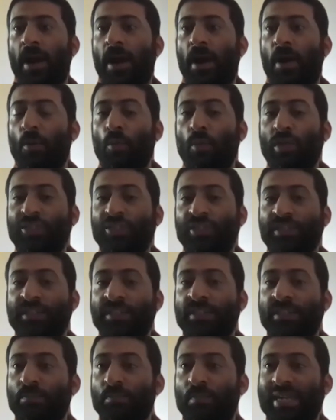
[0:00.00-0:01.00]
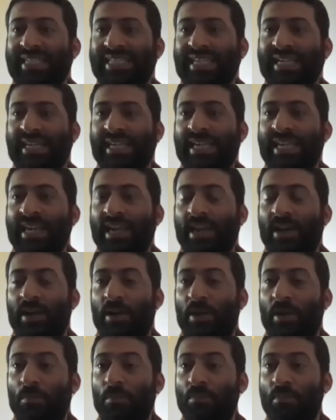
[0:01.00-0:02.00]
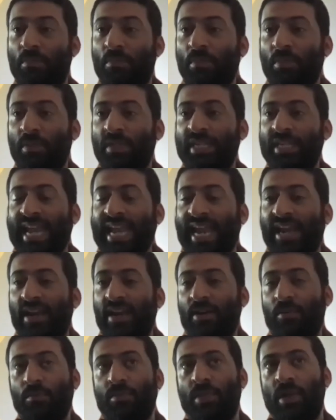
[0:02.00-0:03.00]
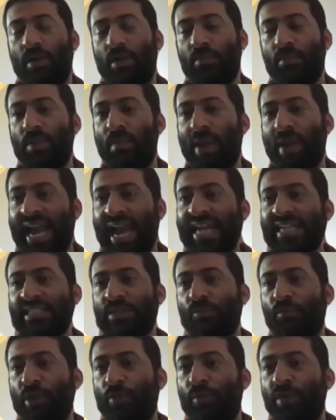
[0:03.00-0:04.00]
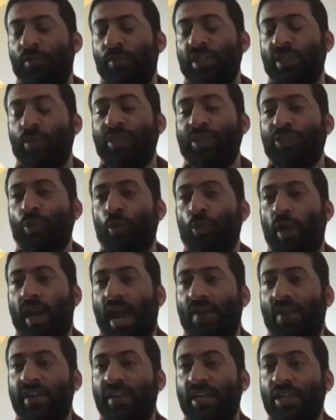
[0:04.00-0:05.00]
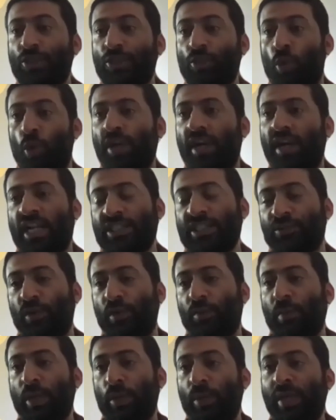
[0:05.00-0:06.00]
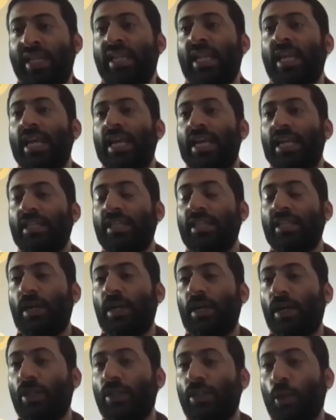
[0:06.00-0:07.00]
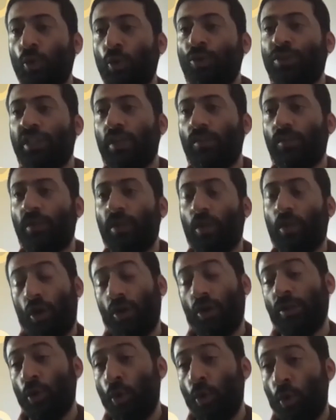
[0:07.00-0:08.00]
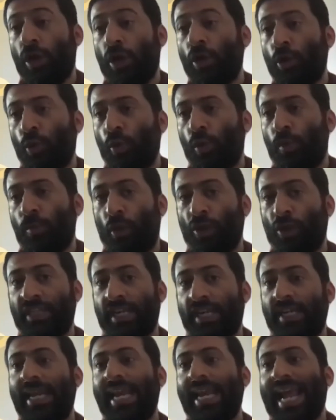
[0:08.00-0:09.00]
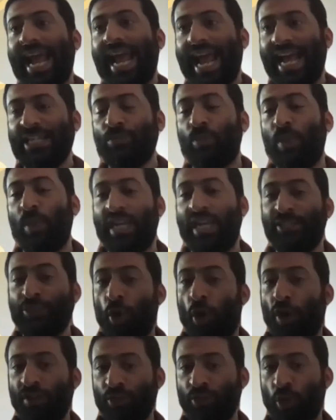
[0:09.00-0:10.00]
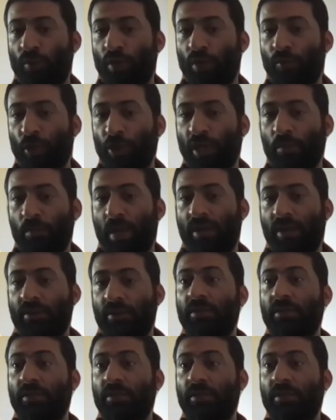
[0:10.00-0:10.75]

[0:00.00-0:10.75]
which is basically the mechanism with which you are having a zone transfer between the root server or the local root project, as well as your resolver for that matter.